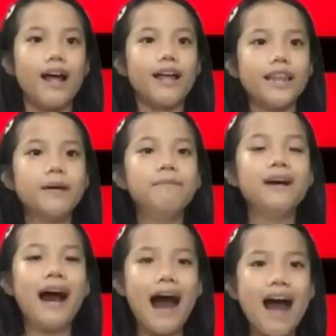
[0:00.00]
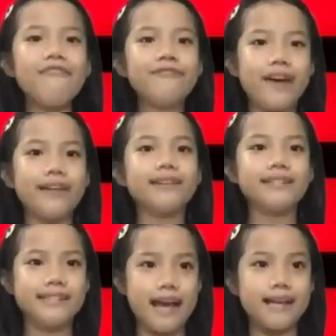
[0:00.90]
The Baha'i faith
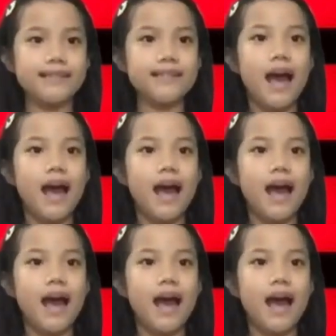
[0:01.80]
says,